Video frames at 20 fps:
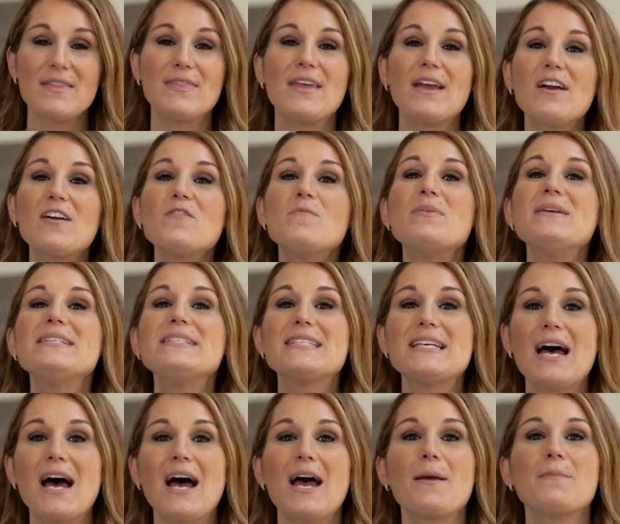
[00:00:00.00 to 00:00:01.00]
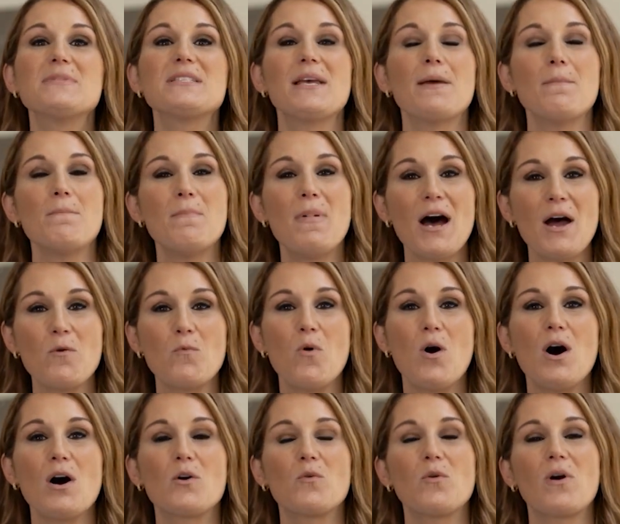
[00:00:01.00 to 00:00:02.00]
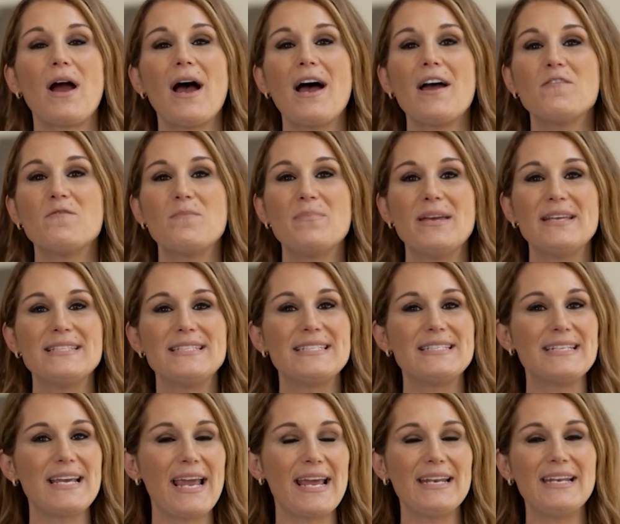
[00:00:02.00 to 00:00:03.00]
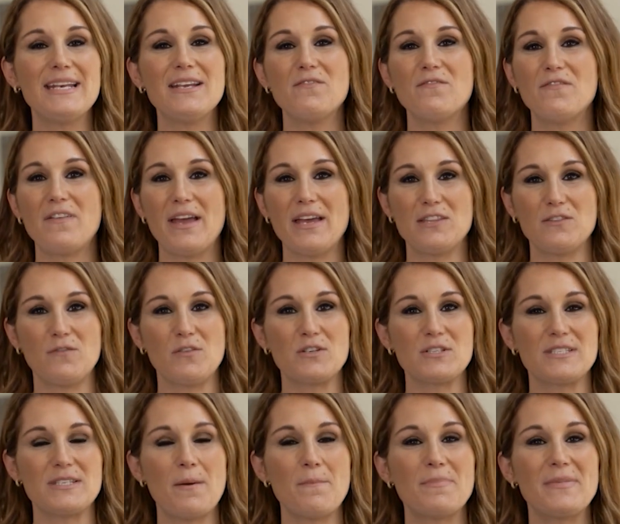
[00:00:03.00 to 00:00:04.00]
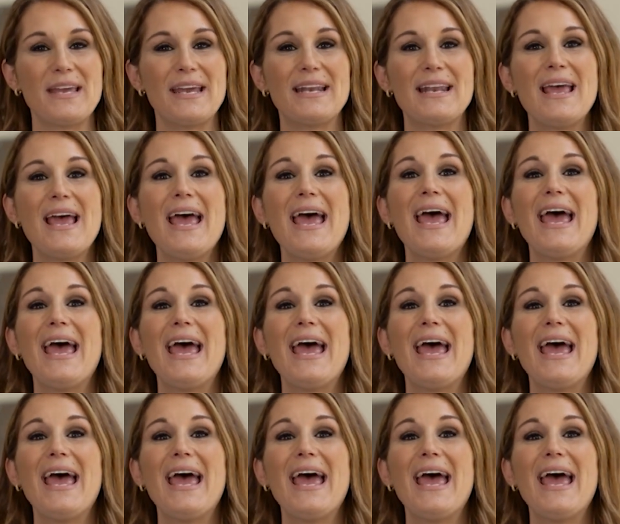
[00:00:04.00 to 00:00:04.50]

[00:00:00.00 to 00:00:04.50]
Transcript: There have been times in my walk where I've been standing in faith for something